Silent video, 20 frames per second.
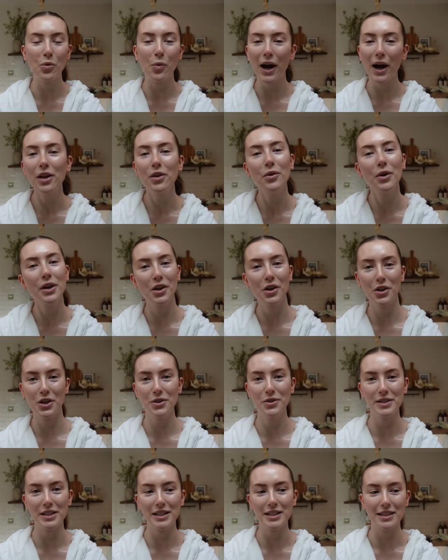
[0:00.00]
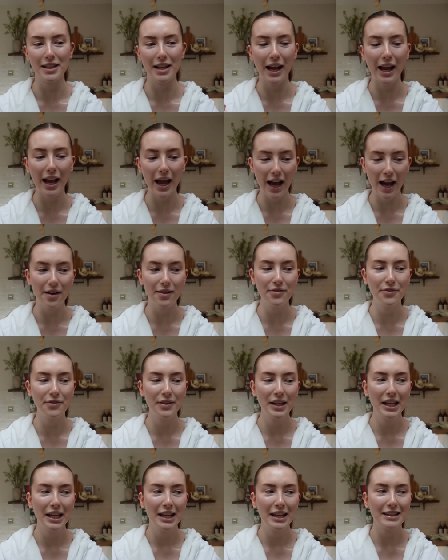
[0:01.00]
why do I not use these like I have
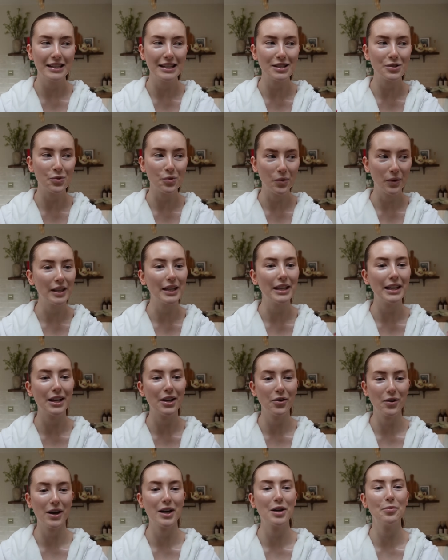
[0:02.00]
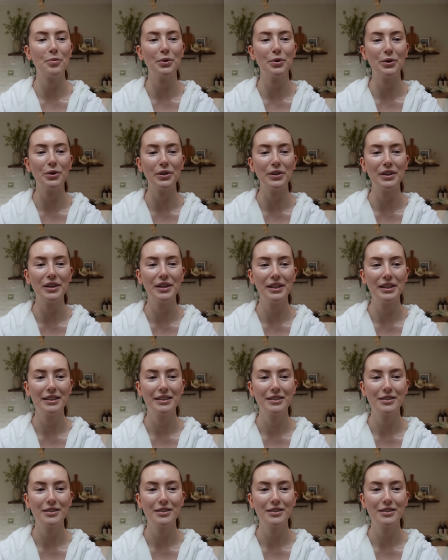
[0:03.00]
these really incredible